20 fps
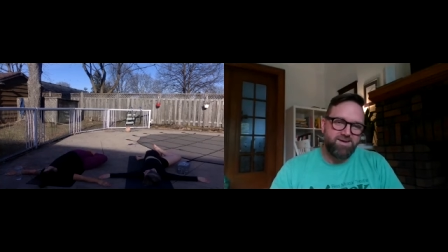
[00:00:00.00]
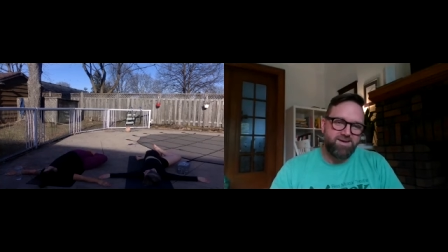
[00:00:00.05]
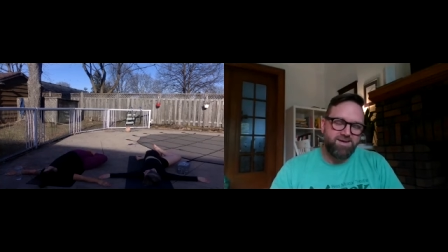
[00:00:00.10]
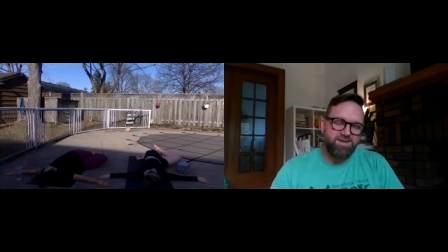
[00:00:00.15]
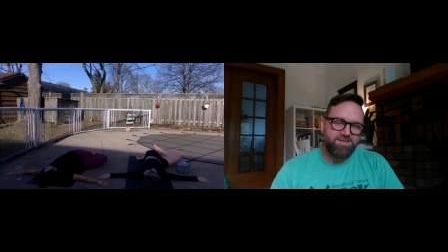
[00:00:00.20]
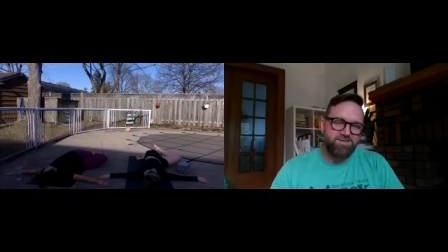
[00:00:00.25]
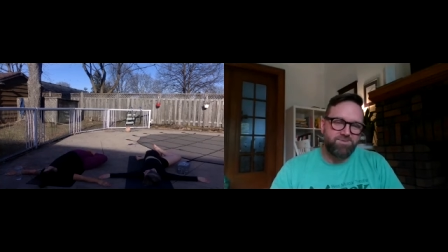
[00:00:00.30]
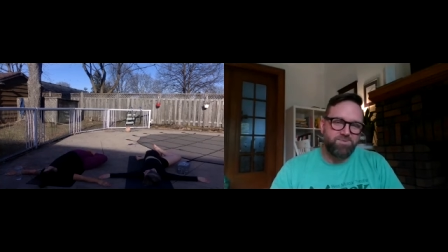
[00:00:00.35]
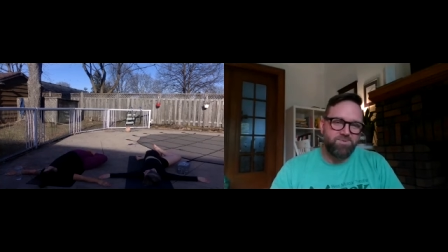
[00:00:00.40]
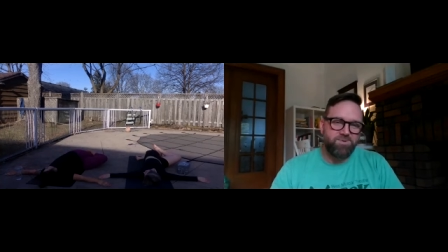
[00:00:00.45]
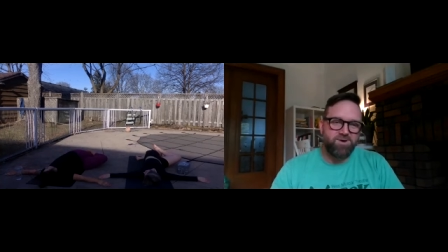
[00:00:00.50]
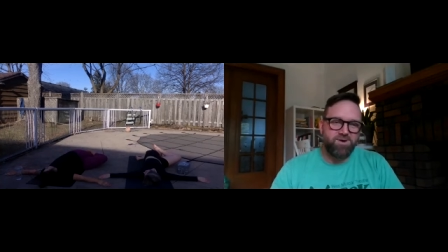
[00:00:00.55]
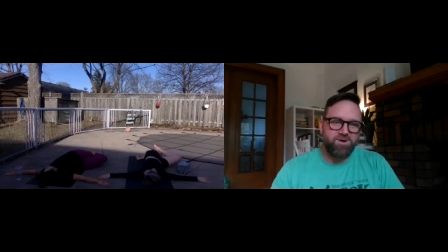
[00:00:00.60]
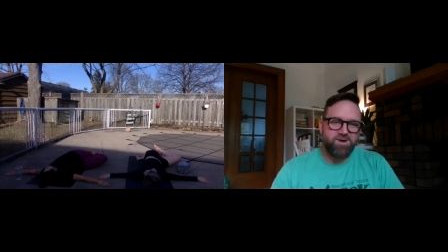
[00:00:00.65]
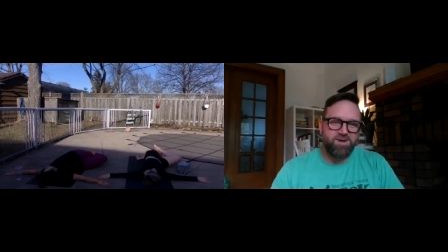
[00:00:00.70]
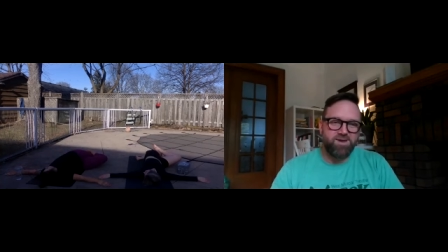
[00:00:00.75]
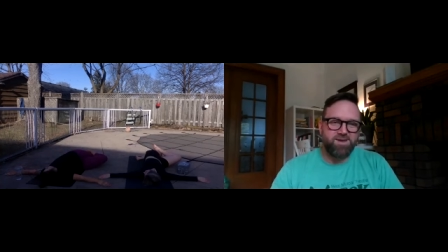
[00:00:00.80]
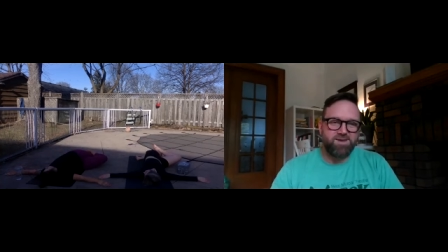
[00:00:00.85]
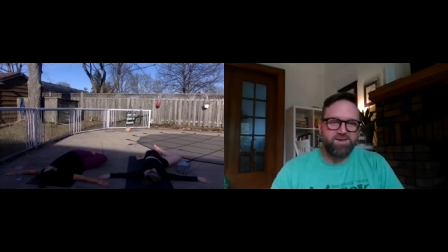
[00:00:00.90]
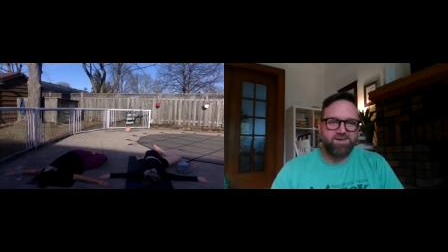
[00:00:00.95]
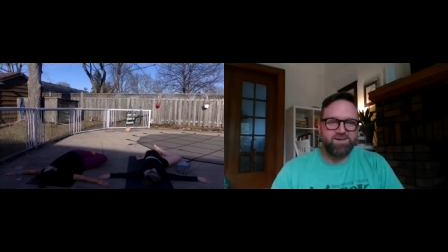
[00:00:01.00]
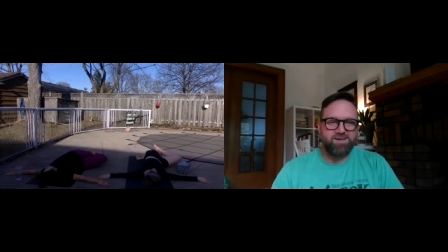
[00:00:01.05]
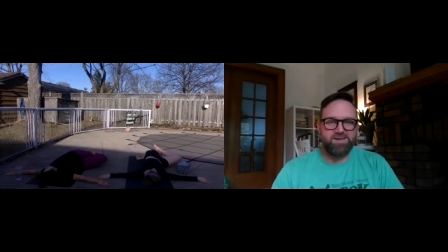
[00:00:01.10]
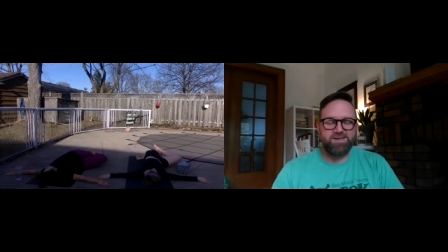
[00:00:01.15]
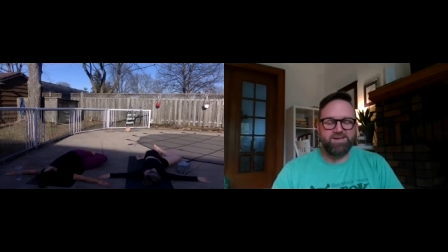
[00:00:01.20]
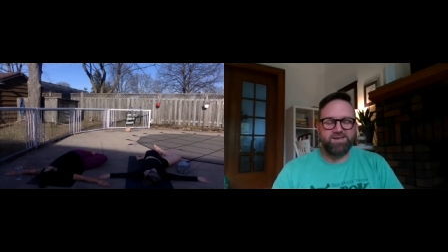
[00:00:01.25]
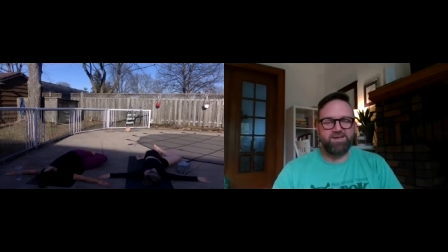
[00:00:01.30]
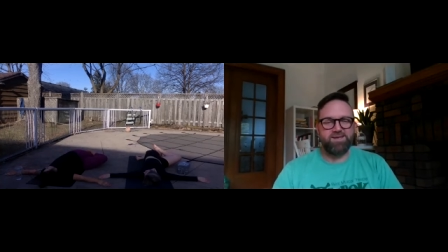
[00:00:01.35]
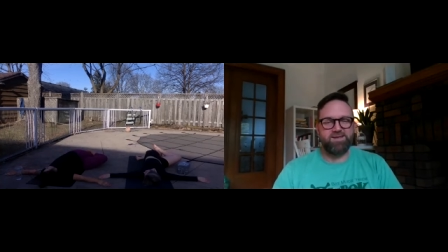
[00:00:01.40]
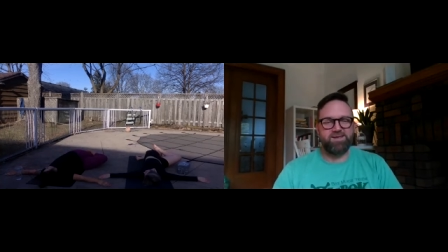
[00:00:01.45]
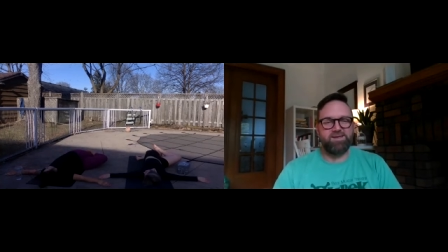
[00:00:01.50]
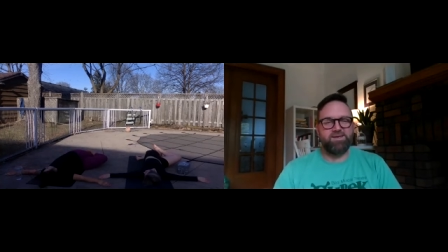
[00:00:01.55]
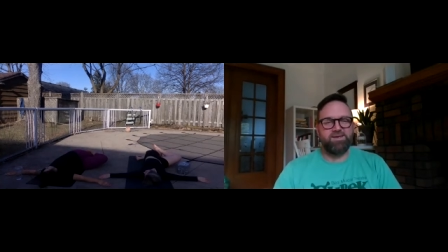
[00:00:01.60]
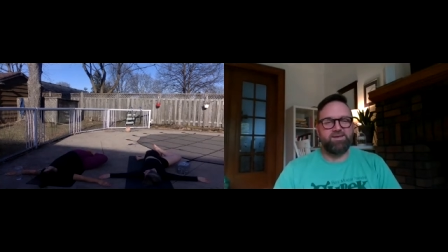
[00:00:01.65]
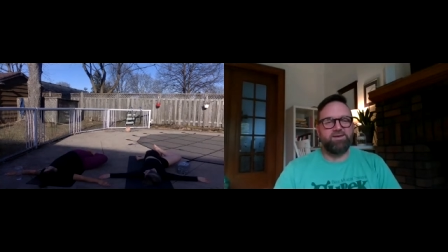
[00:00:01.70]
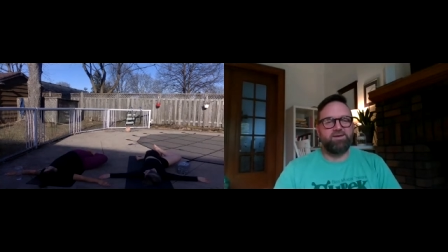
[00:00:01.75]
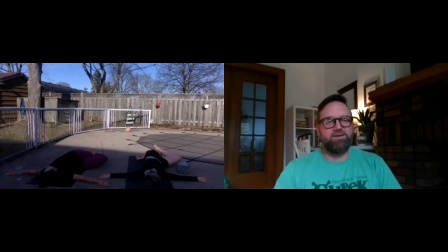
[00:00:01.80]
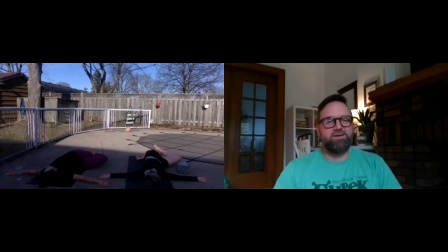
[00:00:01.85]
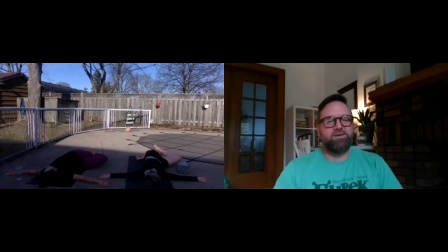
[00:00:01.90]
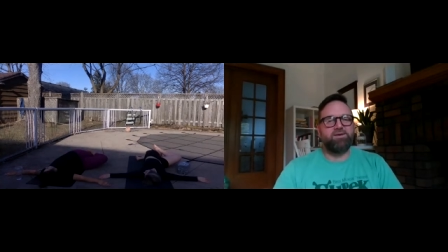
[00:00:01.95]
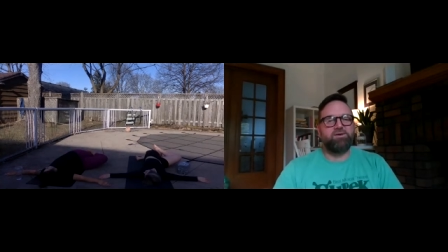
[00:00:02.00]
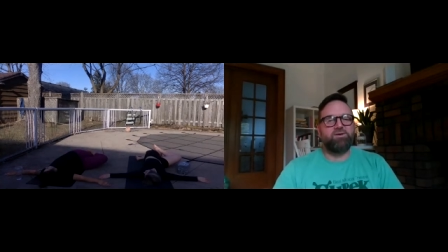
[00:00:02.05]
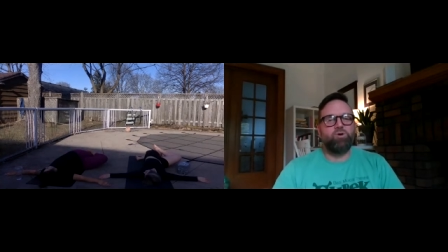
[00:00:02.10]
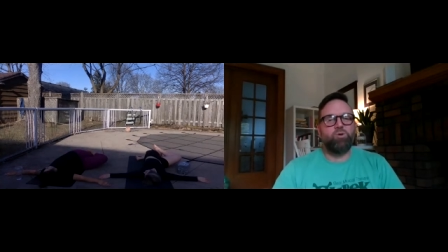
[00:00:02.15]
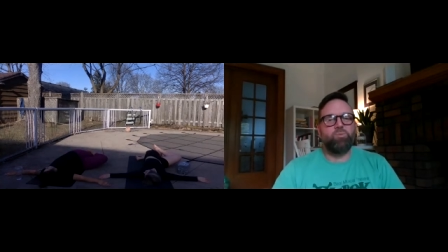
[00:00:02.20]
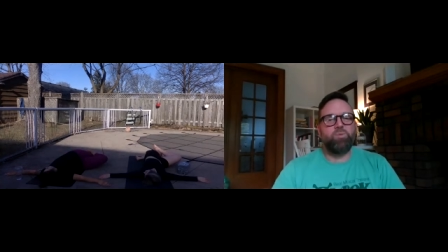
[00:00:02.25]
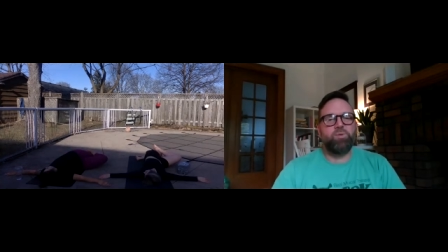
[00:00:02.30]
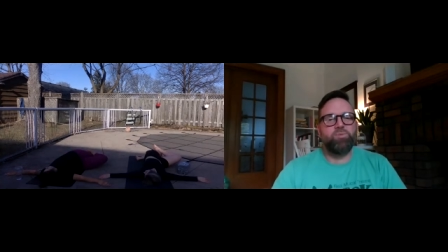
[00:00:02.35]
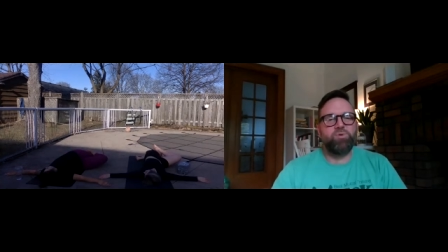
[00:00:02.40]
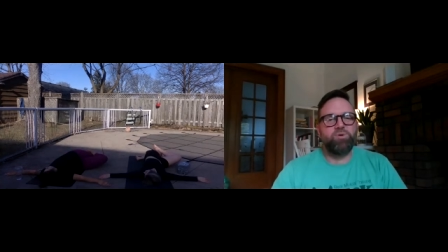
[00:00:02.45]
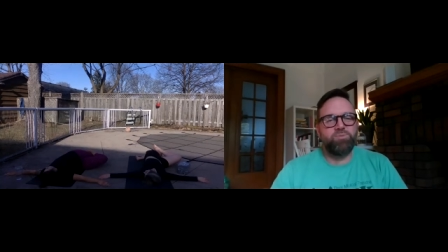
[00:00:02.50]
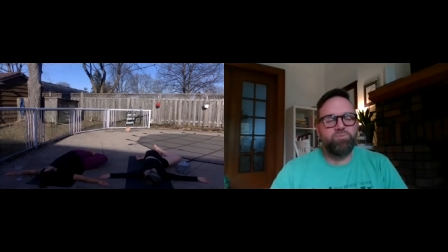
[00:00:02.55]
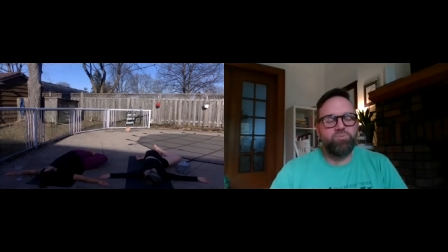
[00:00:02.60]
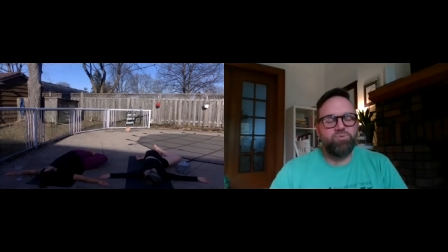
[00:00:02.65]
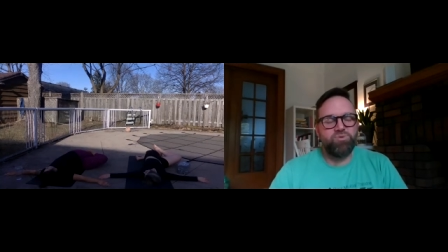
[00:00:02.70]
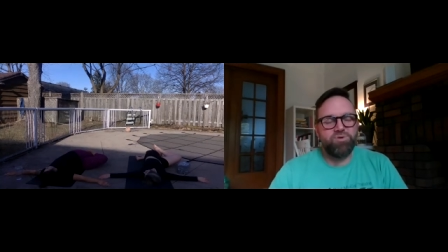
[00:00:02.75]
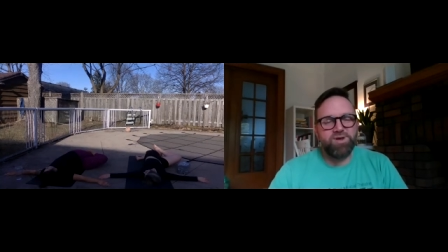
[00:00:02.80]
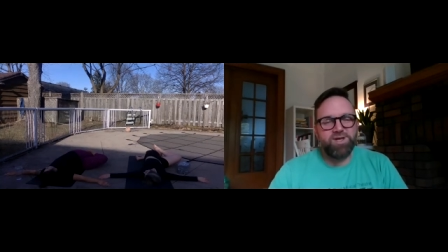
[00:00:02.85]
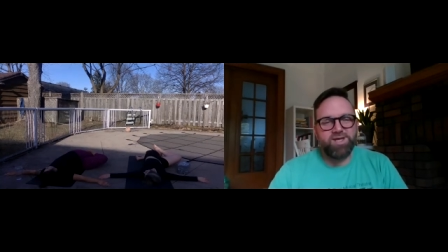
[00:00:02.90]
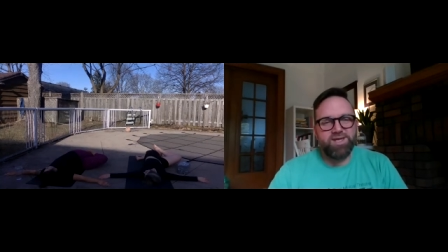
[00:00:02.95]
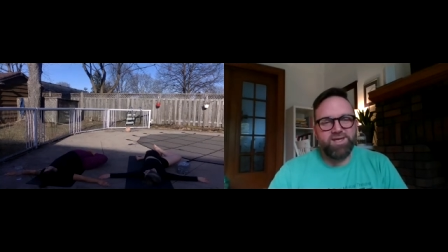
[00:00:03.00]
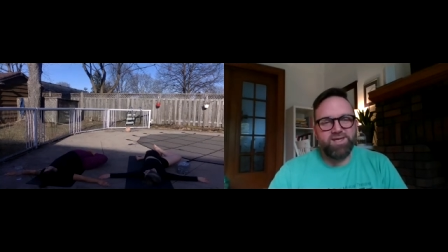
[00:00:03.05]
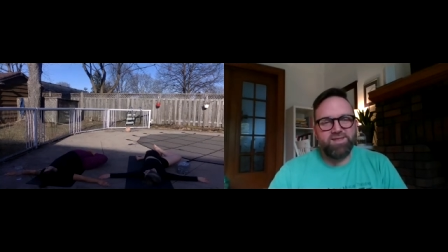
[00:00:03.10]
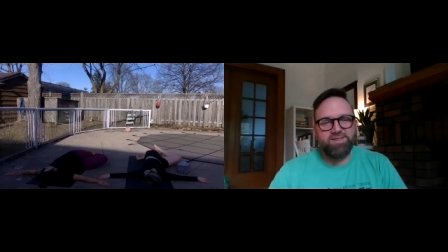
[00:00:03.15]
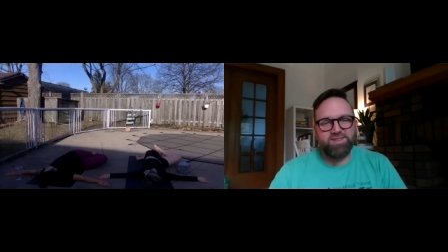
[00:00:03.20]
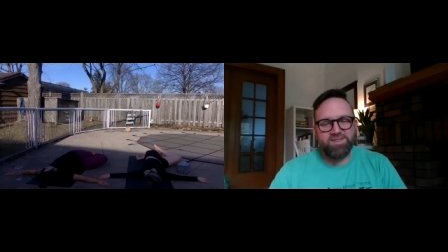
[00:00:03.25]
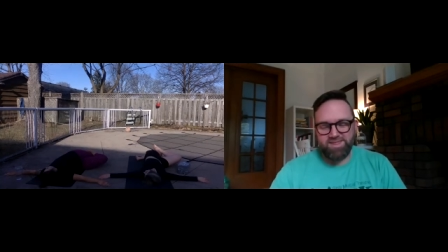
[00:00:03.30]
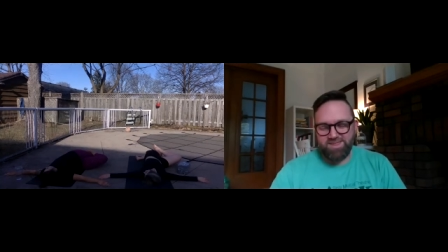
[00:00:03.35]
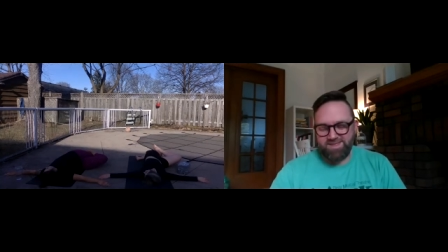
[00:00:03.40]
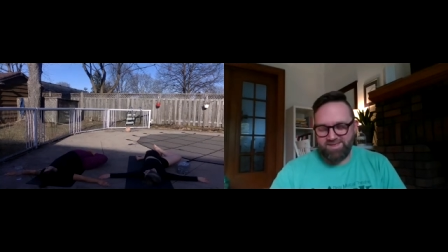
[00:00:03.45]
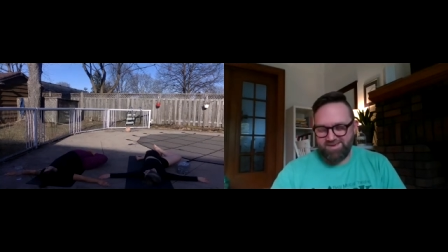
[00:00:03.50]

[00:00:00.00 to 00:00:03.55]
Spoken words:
Nice work. Remember to breathe.